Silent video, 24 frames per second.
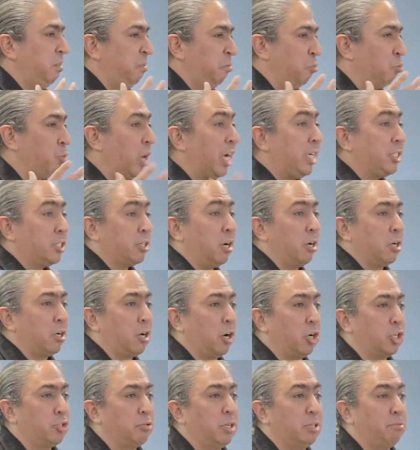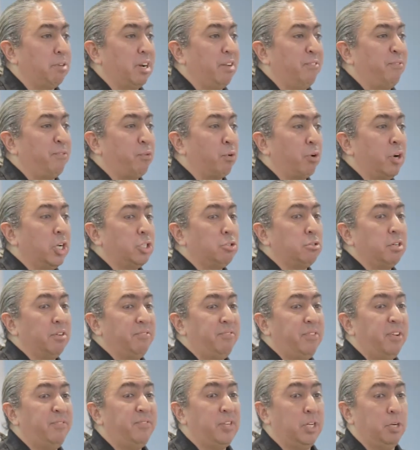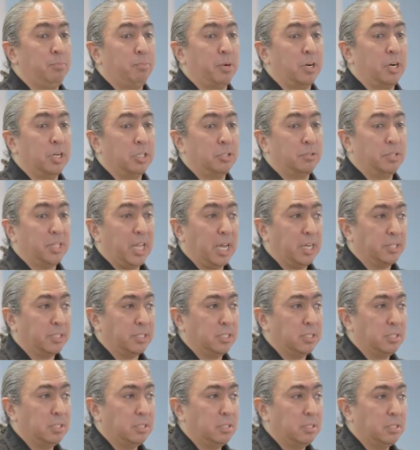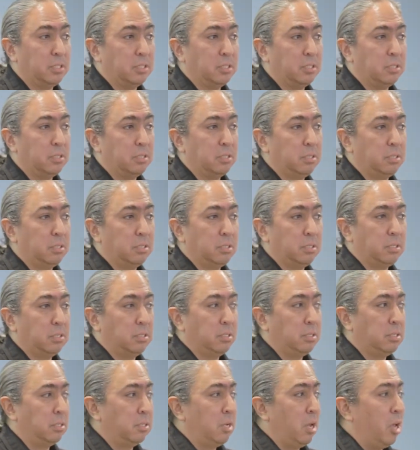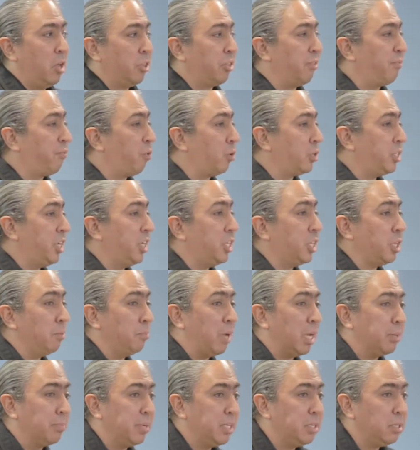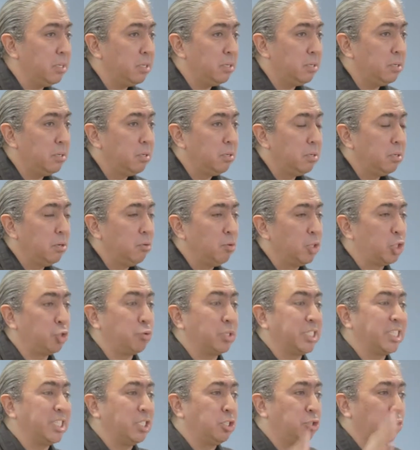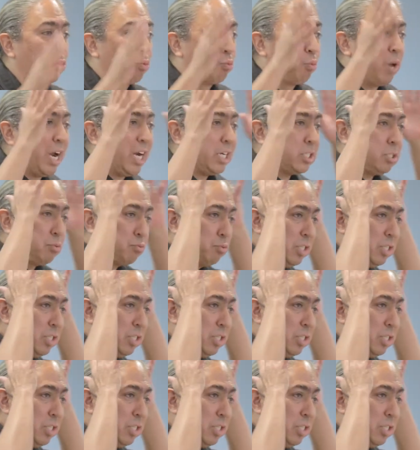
Whites are incarcerated rate of 450 per 100,000. The 14th Amendment, which was a direct